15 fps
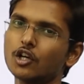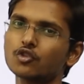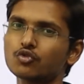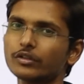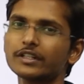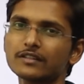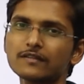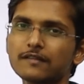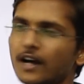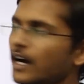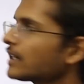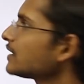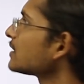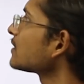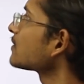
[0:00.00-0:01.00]
so it is
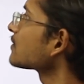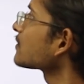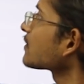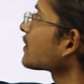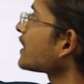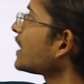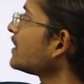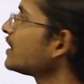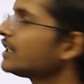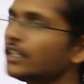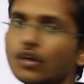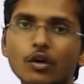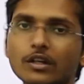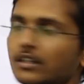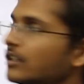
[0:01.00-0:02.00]
farther than the
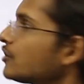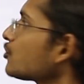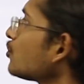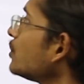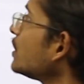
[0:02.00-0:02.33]
neon. So